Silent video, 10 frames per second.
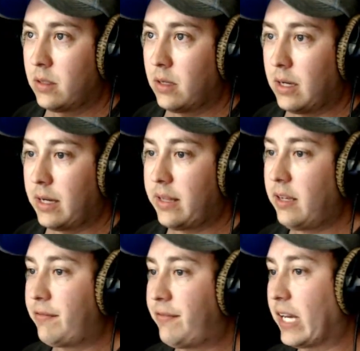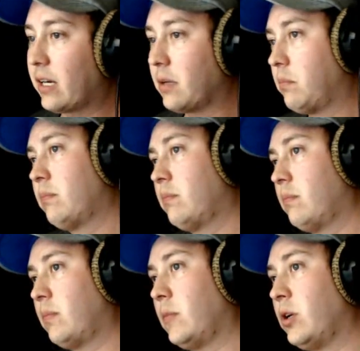I think fandom
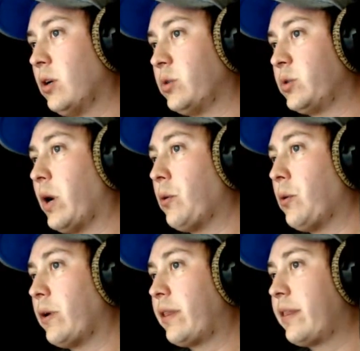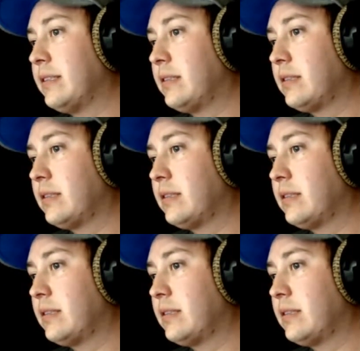goes well with this.